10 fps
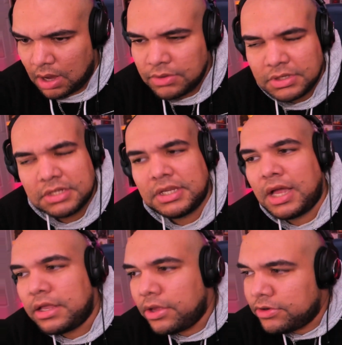I was going to say,
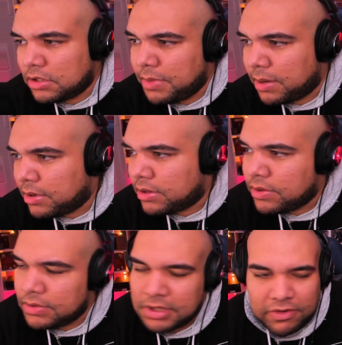Anya used to be able to
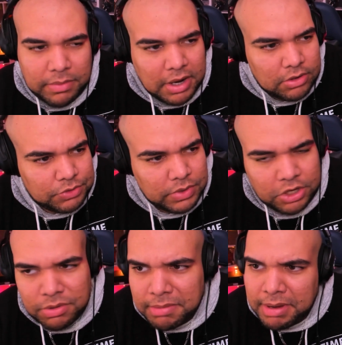do stuff. I mean, I know she went
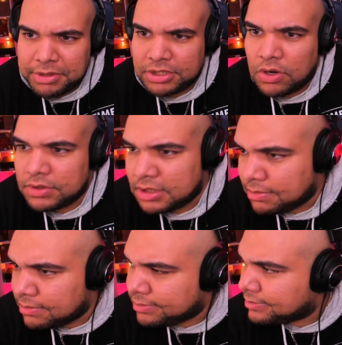human. Maybe she knows
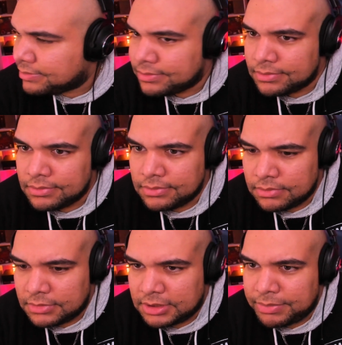some
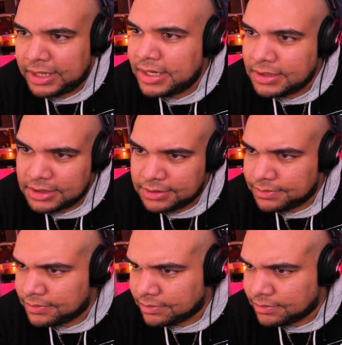things.